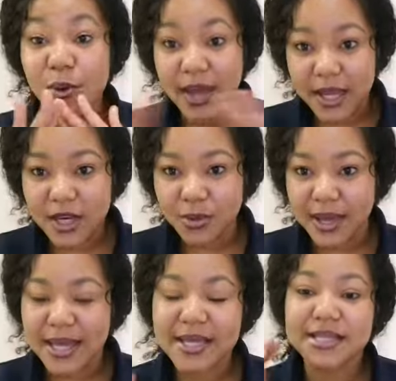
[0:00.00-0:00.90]
go anywhere,
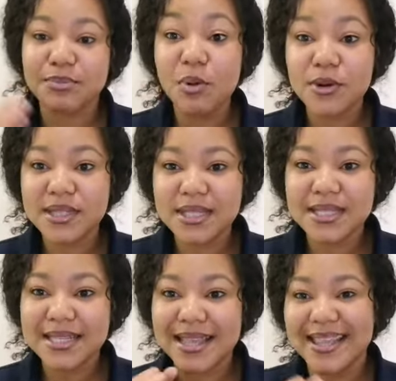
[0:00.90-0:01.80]
it is
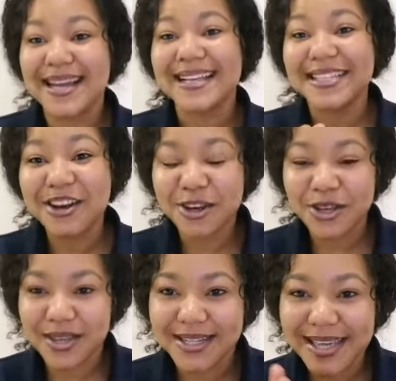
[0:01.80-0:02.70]
important that I tell
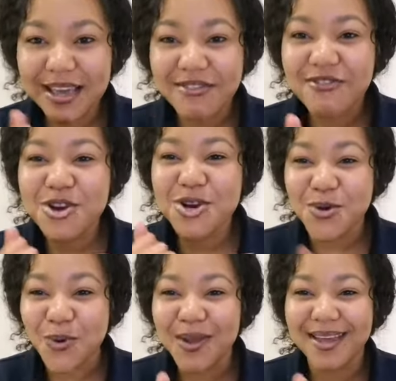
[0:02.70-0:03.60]
you that every
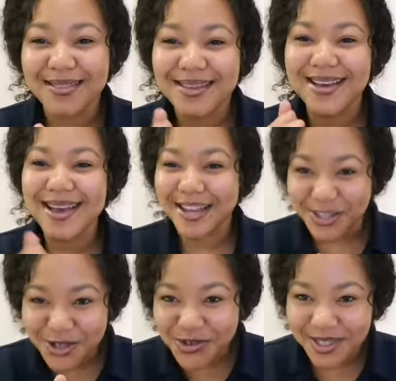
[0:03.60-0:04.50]
law in the
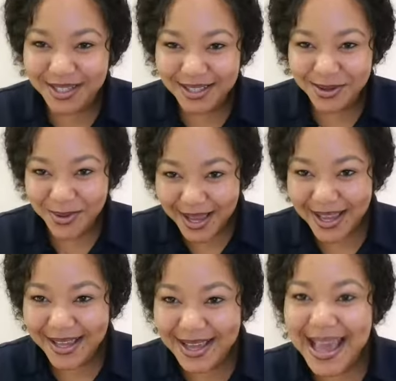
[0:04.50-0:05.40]
country,
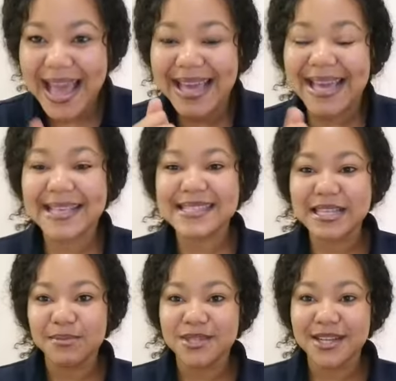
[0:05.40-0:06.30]
okay, is
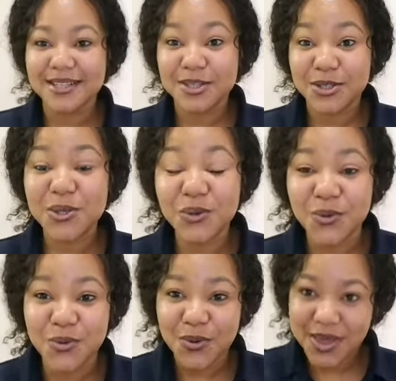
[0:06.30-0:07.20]
subject
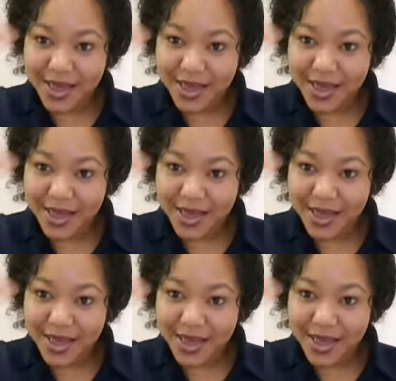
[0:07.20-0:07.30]
to